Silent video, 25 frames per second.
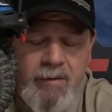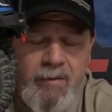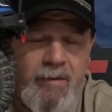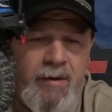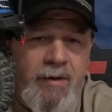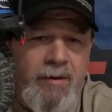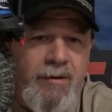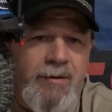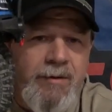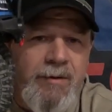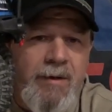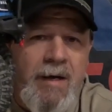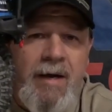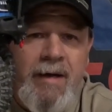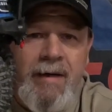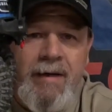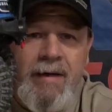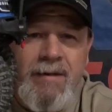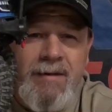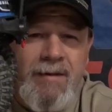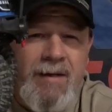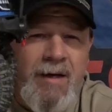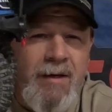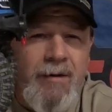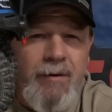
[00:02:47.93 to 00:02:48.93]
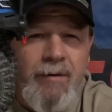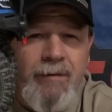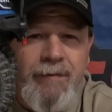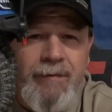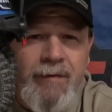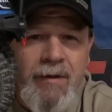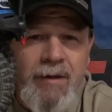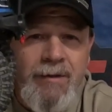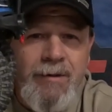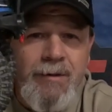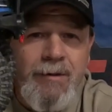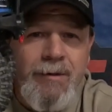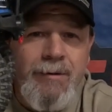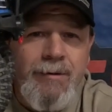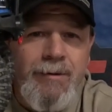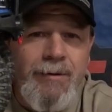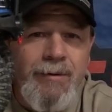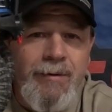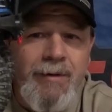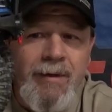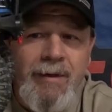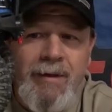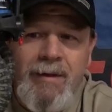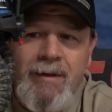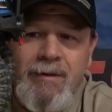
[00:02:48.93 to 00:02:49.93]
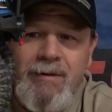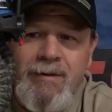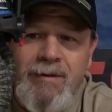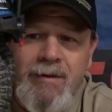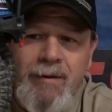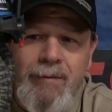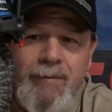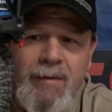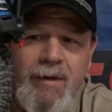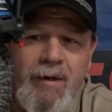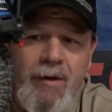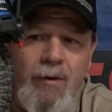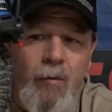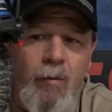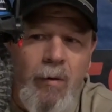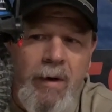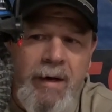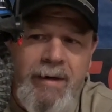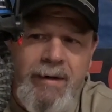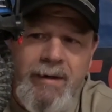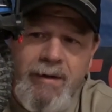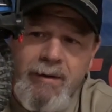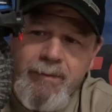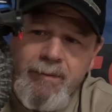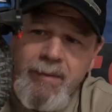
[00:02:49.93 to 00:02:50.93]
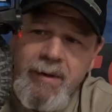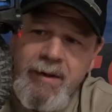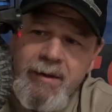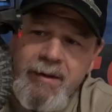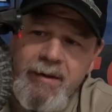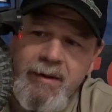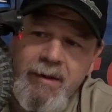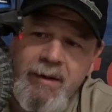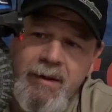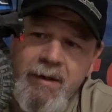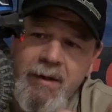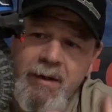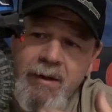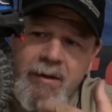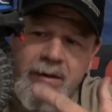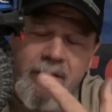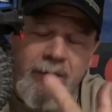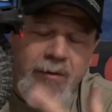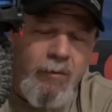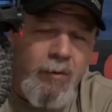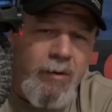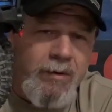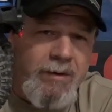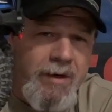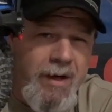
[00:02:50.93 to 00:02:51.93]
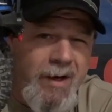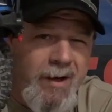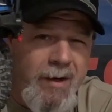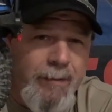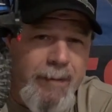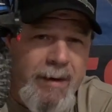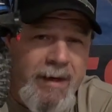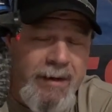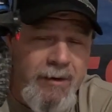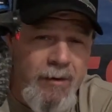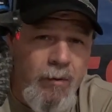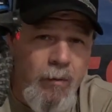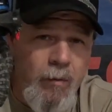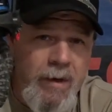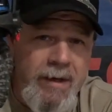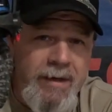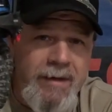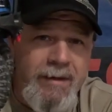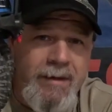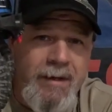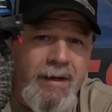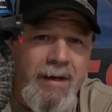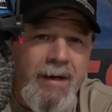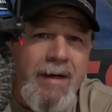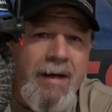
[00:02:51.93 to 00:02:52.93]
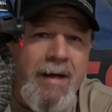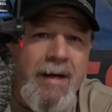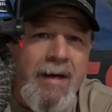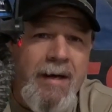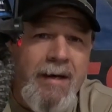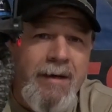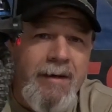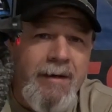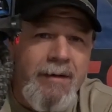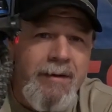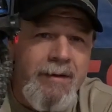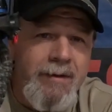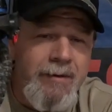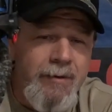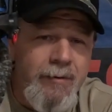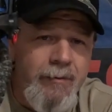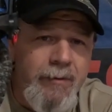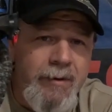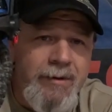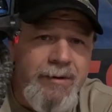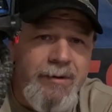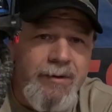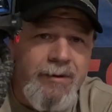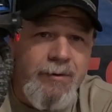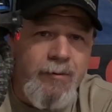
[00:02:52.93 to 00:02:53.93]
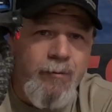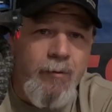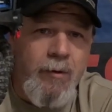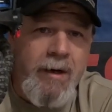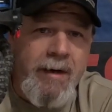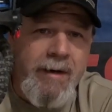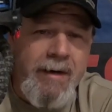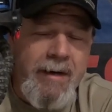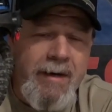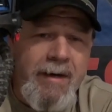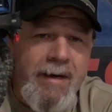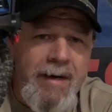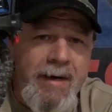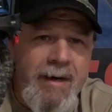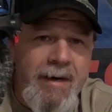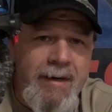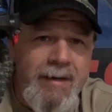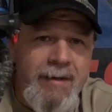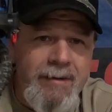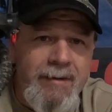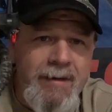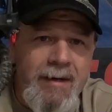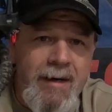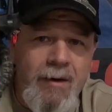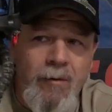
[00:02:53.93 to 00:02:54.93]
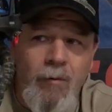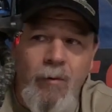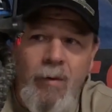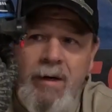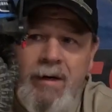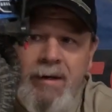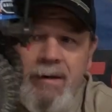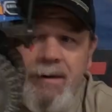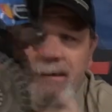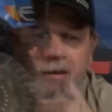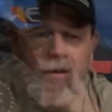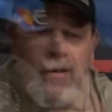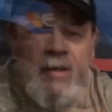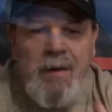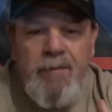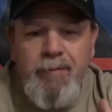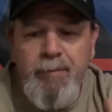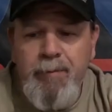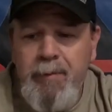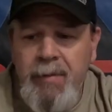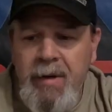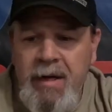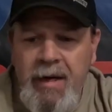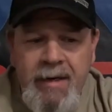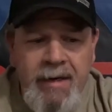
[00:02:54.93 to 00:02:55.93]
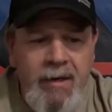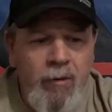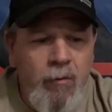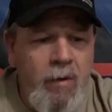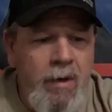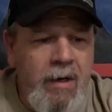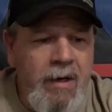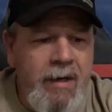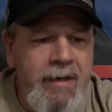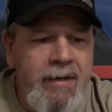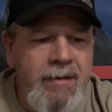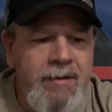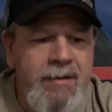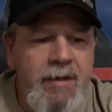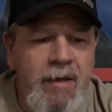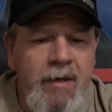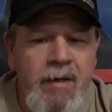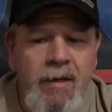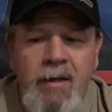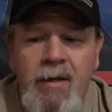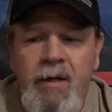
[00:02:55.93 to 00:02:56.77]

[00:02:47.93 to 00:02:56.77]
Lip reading: There's, I guess, other features. You could get some that are weighted, but we'll talk about the weight that I added and the reasons why I added that weight. Body-wise,